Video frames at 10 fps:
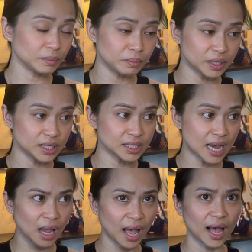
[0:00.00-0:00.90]
but
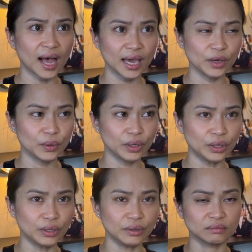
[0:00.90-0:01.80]

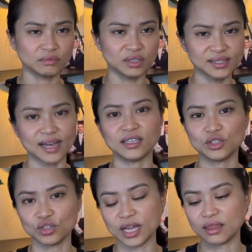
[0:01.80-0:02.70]
I decided
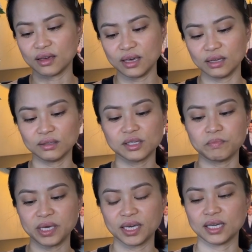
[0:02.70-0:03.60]
to take the heels
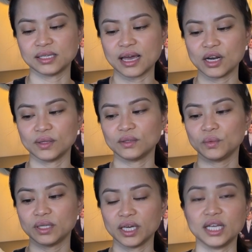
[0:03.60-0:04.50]
because I know that
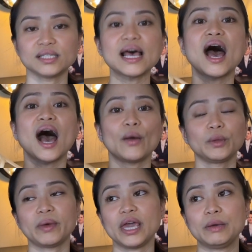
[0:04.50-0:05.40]
with the heels I will
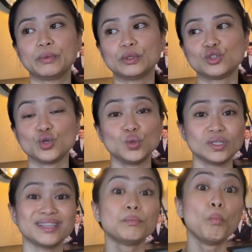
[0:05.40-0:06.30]
be able to use
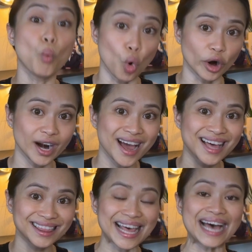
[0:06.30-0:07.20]
it more
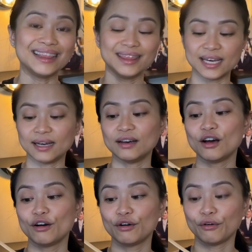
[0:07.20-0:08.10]
than the
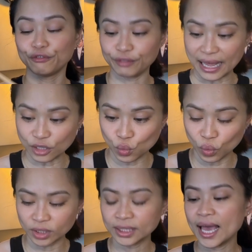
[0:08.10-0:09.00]
flat one.